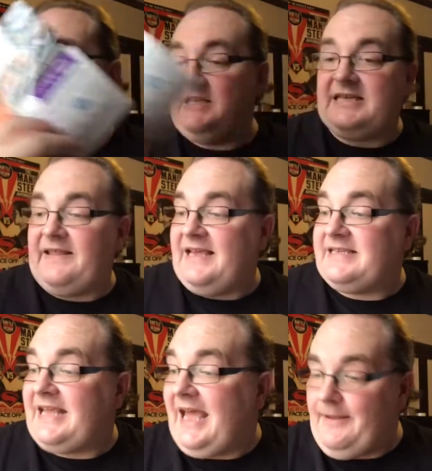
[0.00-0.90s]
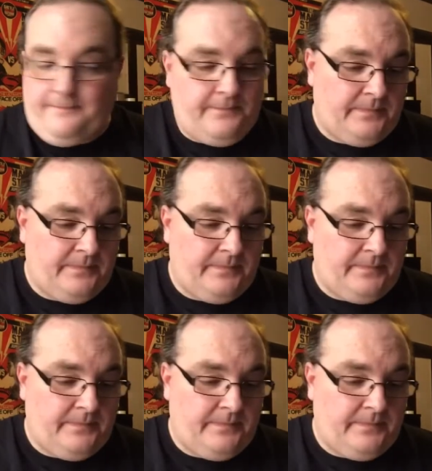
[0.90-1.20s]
So that's that.